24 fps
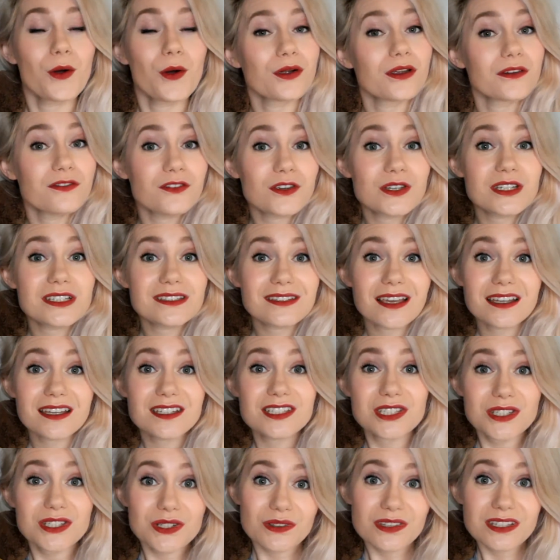or if you decide
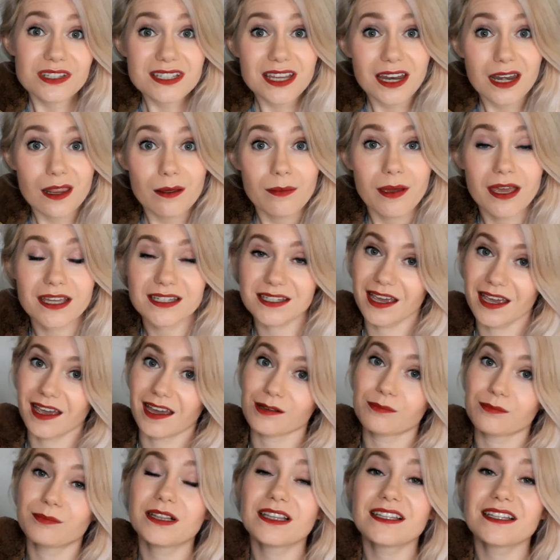to do the teddy bear
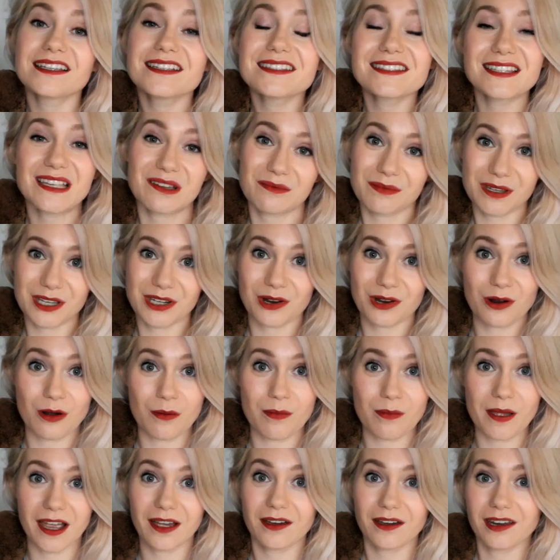tag, please let me know
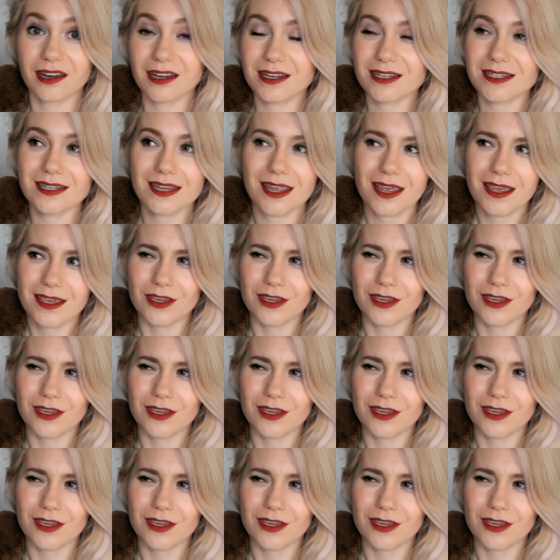about it.